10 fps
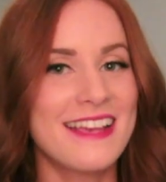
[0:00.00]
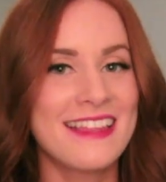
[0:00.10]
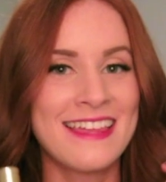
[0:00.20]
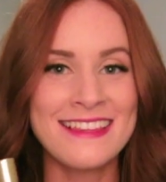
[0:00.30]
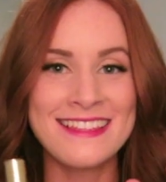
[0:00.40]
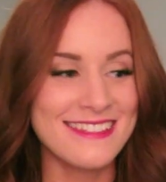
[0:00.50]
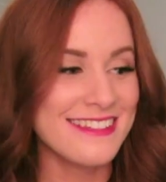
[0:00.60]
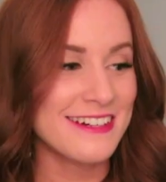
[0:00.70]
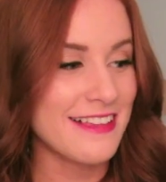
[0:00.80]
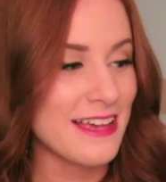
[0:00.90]
I think this is
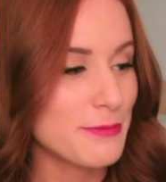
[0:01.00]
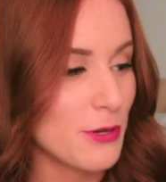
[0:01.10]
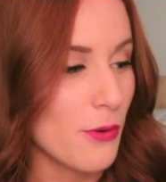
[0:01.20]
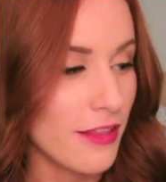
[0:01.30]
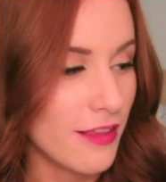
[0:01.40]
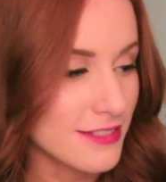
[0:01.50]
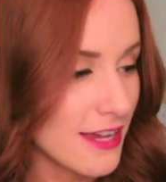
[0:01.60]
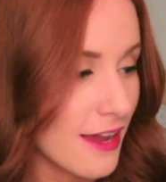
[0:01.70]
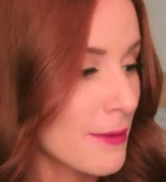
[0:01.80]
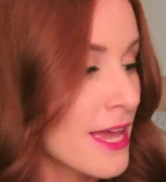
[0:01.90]
gonna last me quite a long
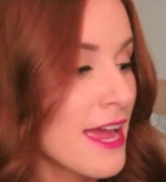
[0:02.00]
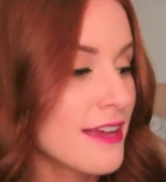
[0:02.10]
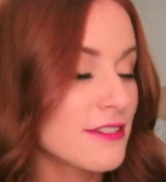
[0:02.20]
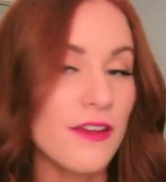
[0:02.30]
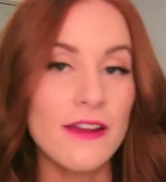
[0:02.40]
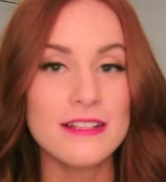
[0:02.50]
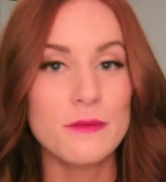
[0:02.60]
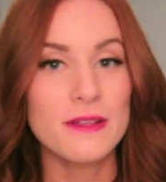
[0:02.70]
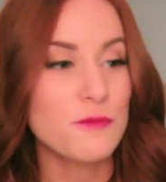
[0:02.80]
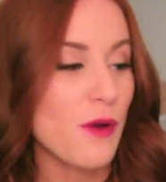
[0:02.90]
time. It's a very
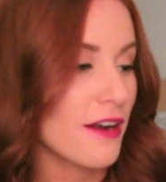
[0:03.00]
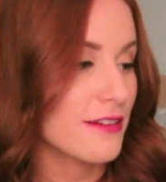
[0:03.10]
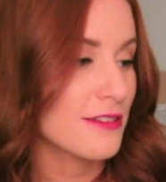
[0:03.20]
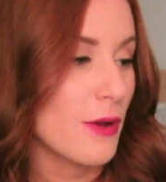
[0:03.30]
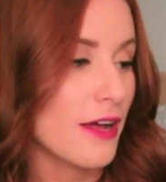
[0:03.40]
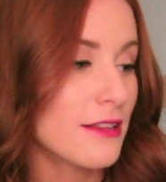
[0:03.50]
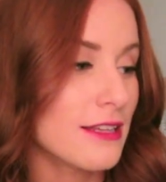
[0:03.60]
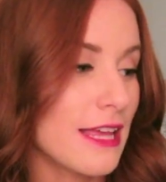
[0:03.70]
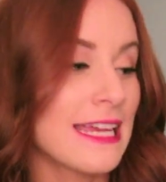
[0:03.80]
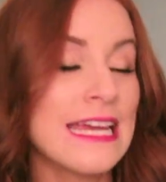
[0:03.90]
expensive product as well.
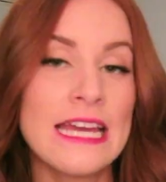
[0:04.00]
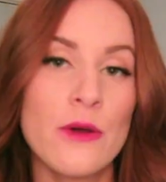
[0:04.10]
Like,